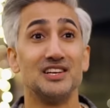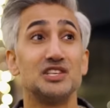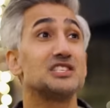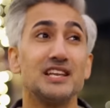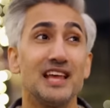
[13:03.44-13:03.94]
She
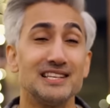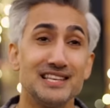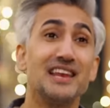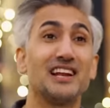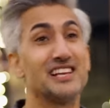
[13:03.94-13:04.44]
said yes,
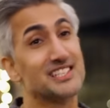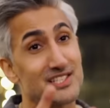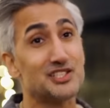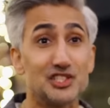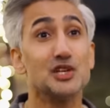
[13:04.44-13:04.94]
technically, to
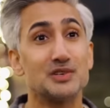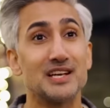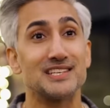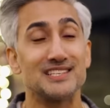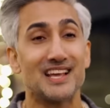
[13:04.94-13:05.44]
two
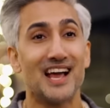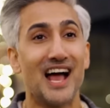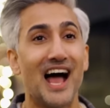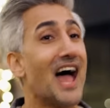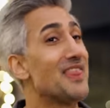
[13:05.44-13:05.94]
dresses,
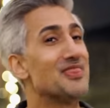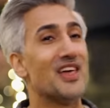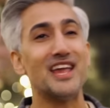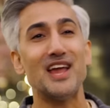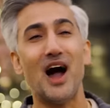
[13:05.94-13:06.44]
and
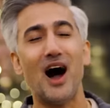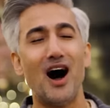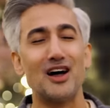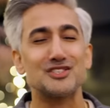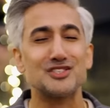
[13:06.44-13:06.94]
they
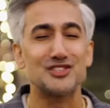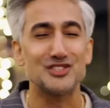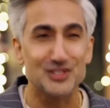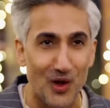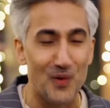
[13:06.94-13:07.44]
are
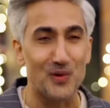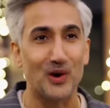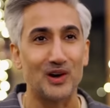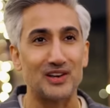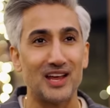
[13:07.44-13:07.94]
so
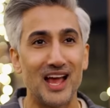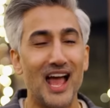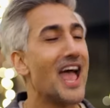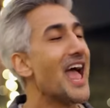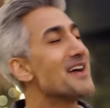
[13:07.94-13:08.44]
good.
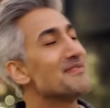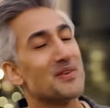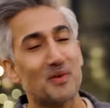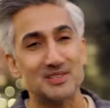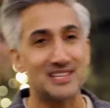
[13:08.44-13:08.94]

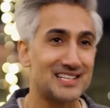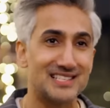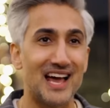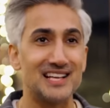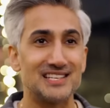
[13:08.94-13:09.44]
Everyone's
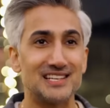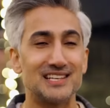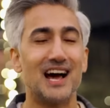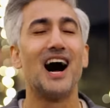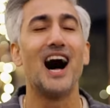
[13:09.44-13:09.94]
excited,
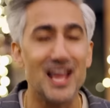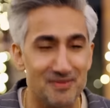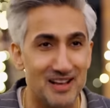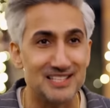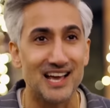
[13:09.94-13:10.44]
I'm
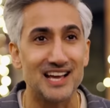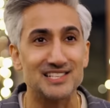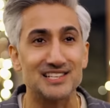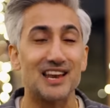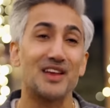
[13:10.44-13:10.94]

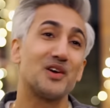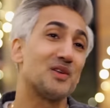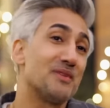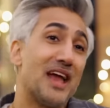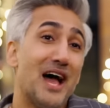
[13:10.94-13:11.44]
excited, and I
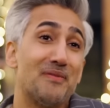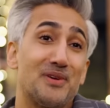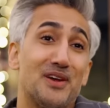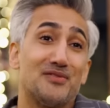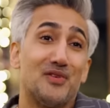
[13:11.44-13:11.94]
couldn't be
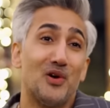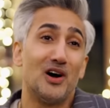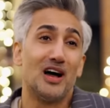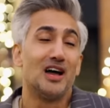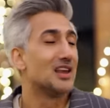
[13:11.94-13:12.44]
happier for
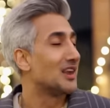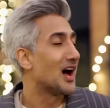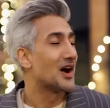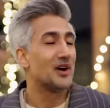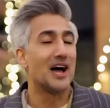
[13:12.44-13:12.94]
her.
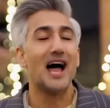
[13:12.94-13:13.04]
Lara